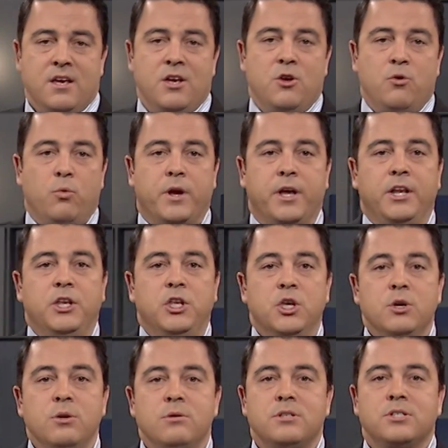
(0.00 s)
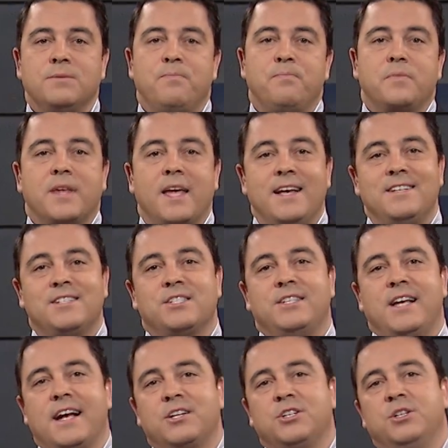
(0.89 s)
We're going to use a
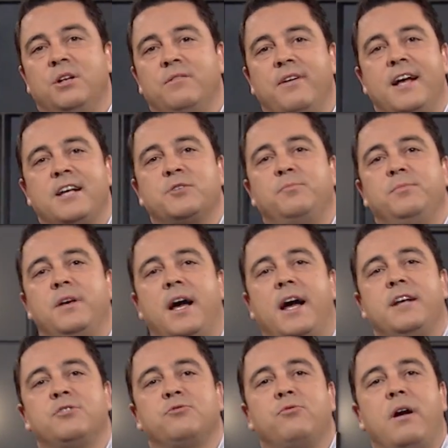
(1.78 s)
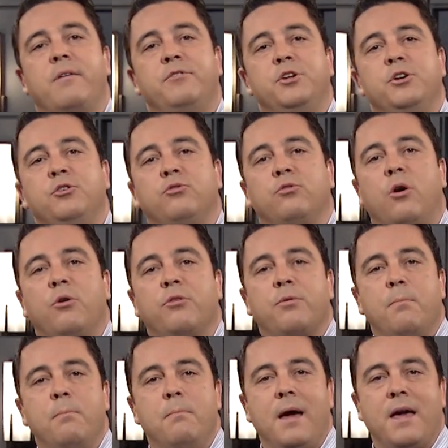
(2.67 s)
section of SBI's revenue growth
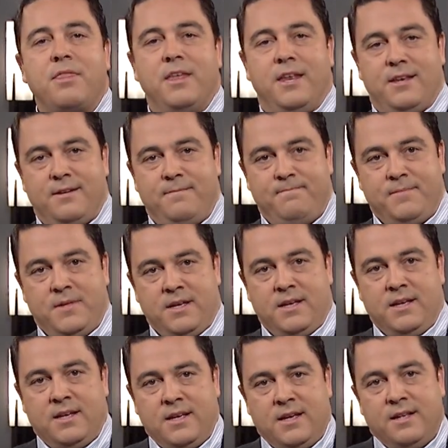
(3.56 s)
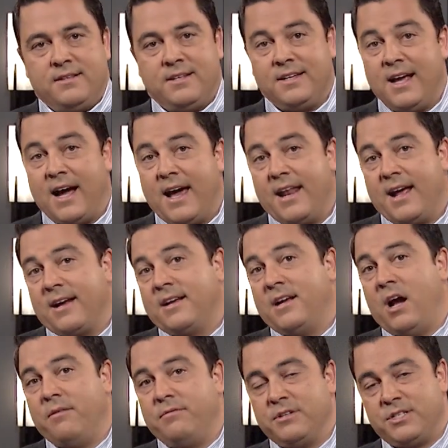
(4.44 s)
method to guide our
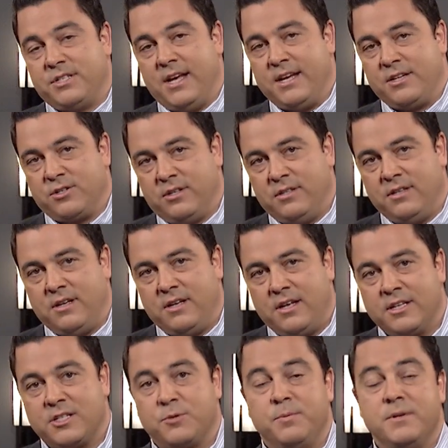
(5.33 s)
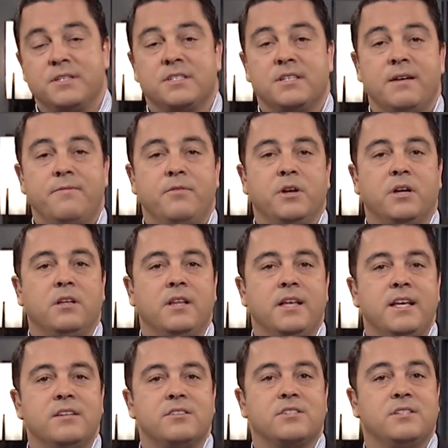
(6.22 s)
conversation,
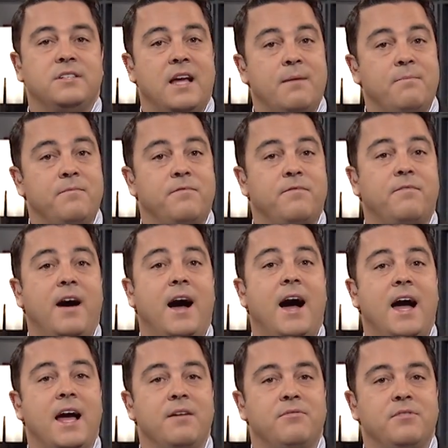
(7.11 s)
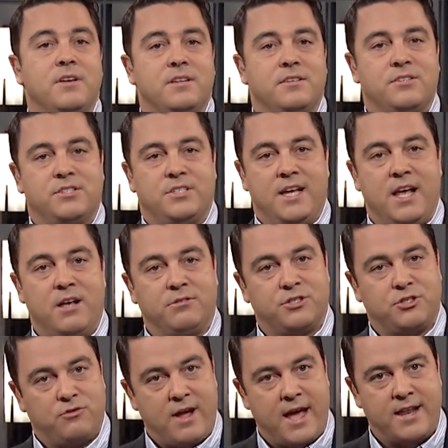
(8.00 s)
specifically Step 5, Sales
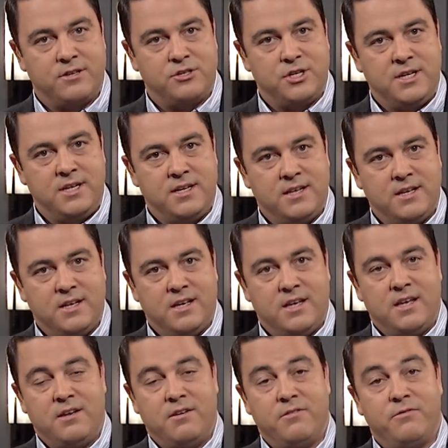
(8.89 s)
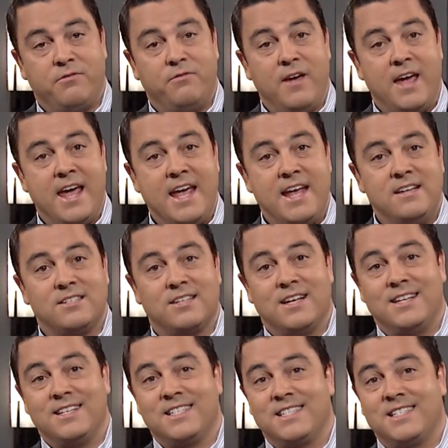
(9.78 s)
Strategy, Phase
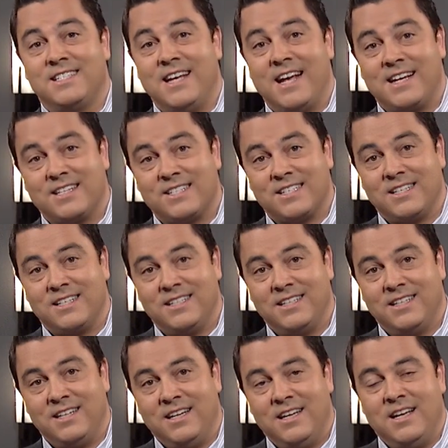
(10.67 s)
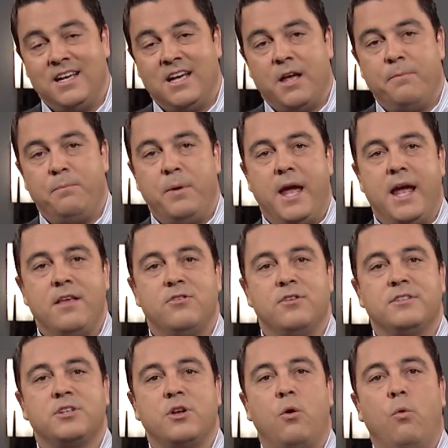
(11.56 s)
6, and
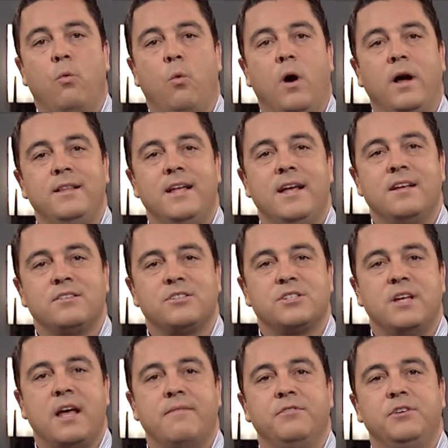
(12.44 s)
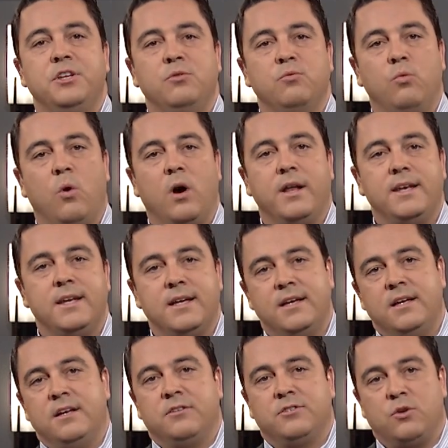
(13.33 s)
pages 171
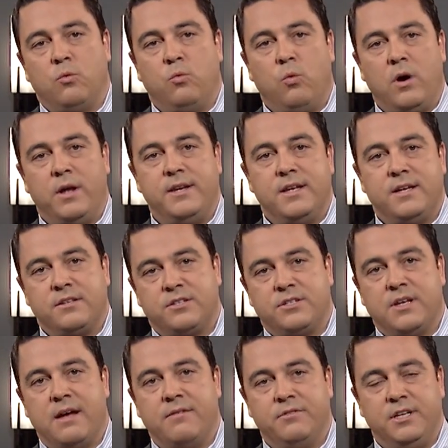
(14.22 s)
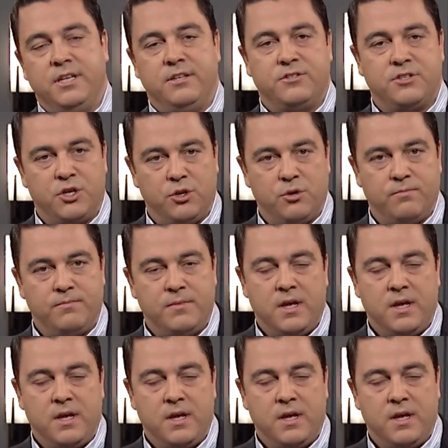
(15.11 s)
to 172.